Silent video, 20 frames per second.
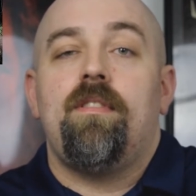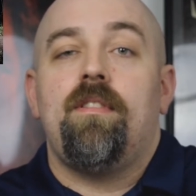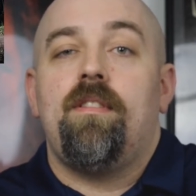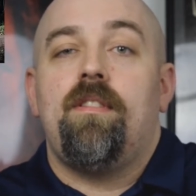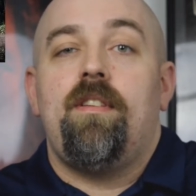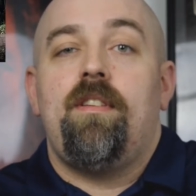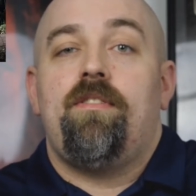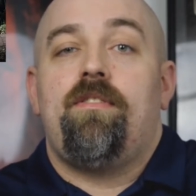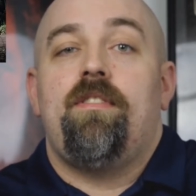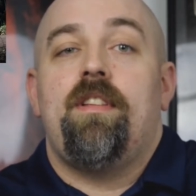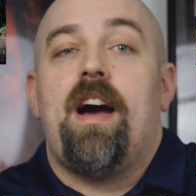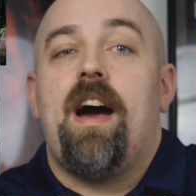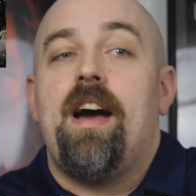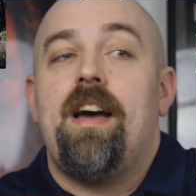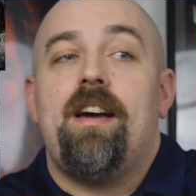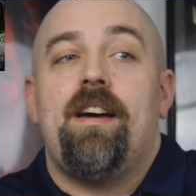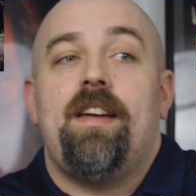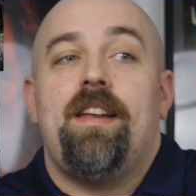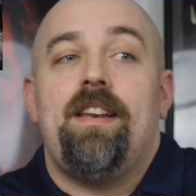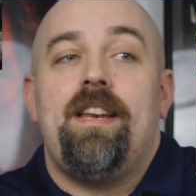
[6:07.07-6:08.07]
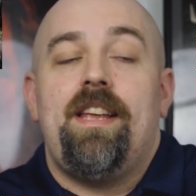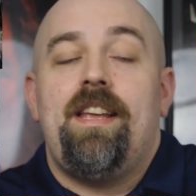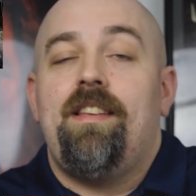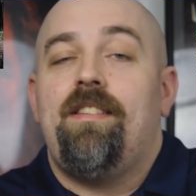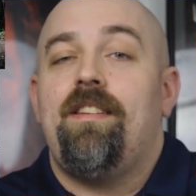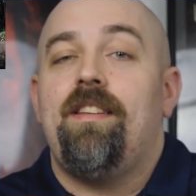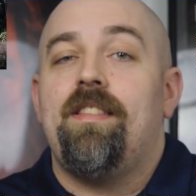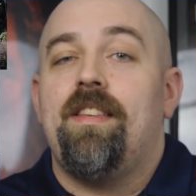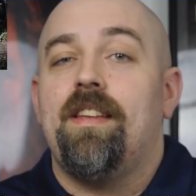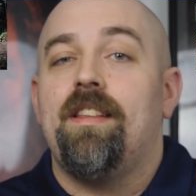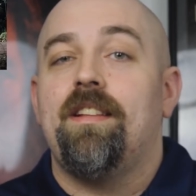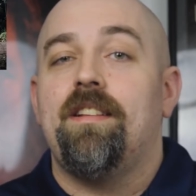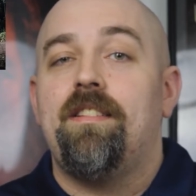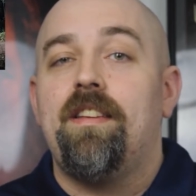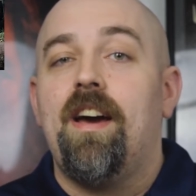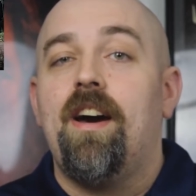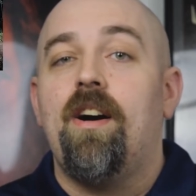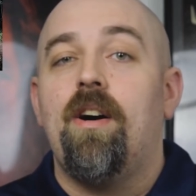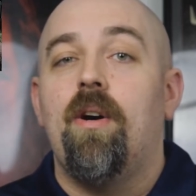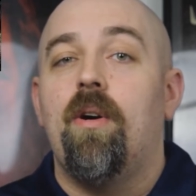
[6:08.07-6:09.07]
is not an easy thing to
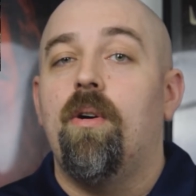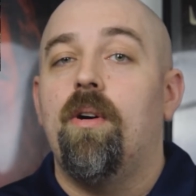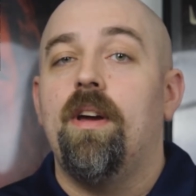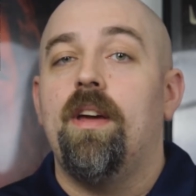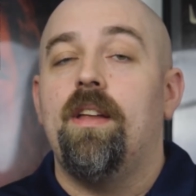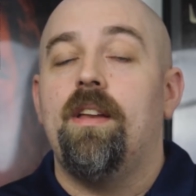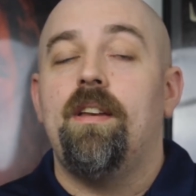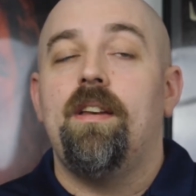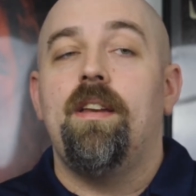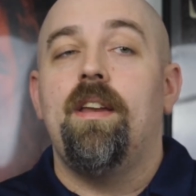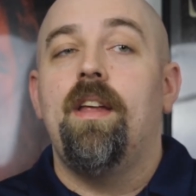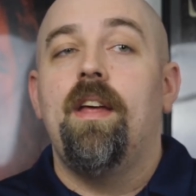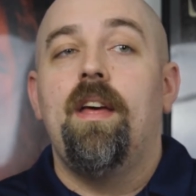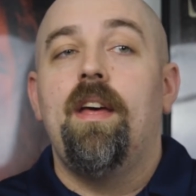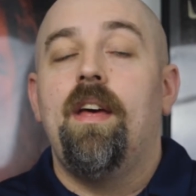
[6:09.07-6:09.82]
tell and